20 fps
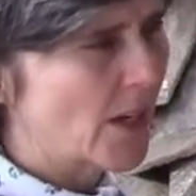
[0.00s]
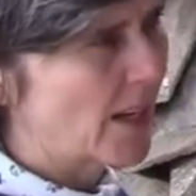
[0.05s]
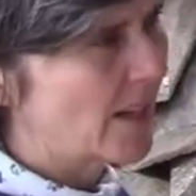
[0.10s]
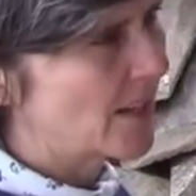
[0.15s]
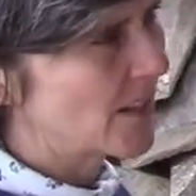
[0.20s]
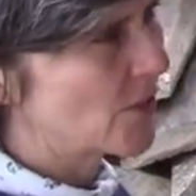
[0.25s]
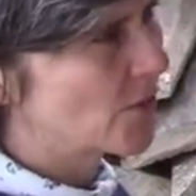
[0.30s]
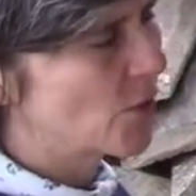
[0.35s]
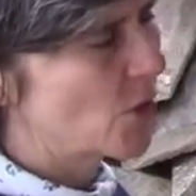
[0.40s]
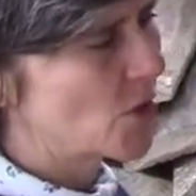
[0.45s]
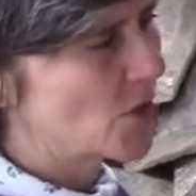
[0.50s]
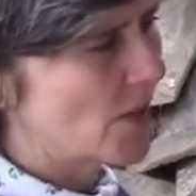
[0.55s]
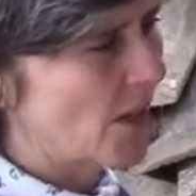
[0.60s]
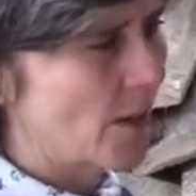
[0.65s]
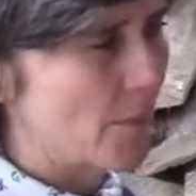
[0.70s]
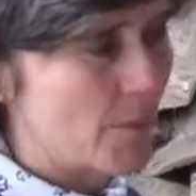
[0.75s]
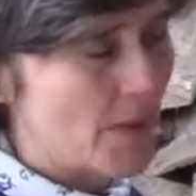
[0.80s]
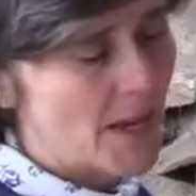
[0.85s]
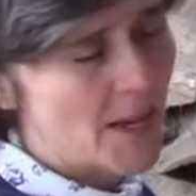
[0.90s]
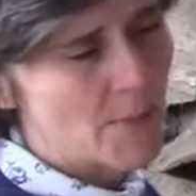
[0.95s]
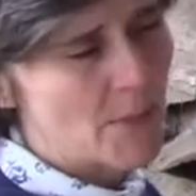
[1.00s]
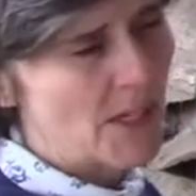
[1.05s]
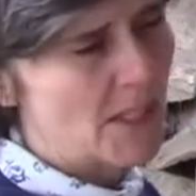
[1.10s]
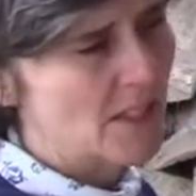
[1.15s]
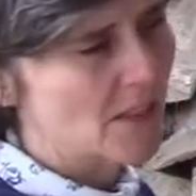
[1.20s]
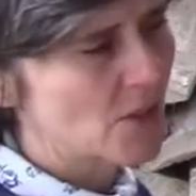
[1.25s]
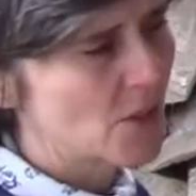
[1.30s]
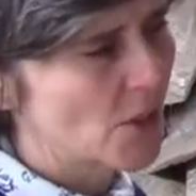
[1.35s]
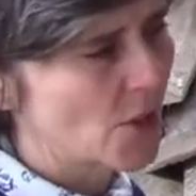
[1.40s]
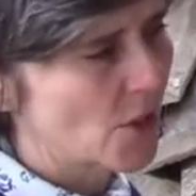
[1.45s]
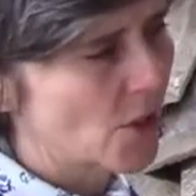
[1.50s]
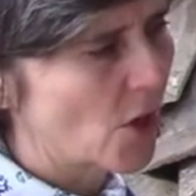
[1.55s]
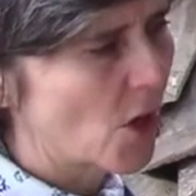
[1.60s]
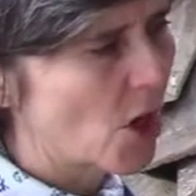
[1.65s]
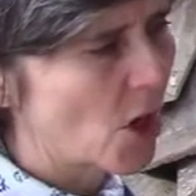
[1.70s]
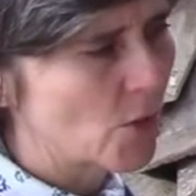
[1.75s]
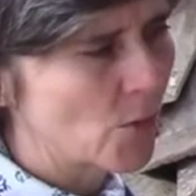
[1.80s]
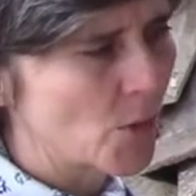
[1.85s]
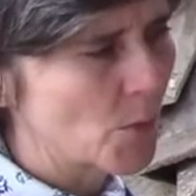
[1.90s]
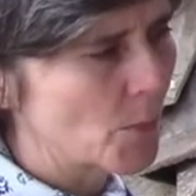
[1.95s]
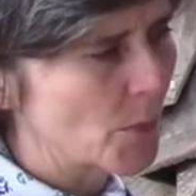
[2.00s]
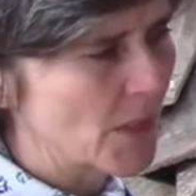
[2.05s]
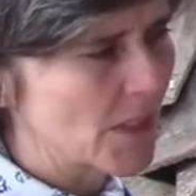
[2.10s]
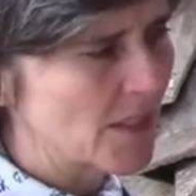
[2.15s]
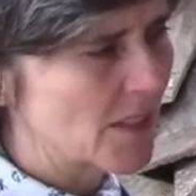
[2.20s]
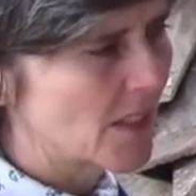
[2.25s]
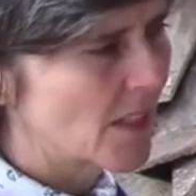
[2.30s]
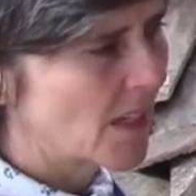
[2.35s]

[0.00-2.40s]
as far as I may be considered a hardwood, but